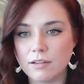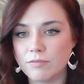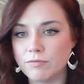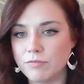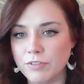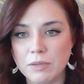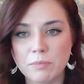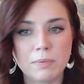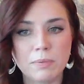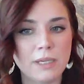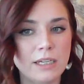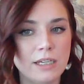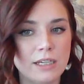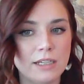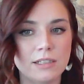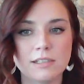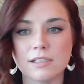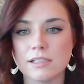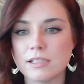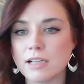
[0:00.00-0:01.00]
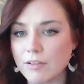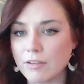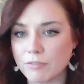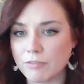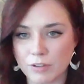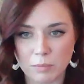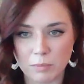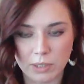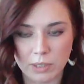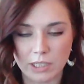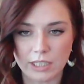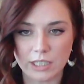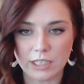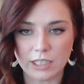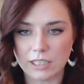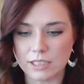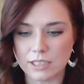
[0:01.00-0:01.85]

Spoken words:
VPs, everybody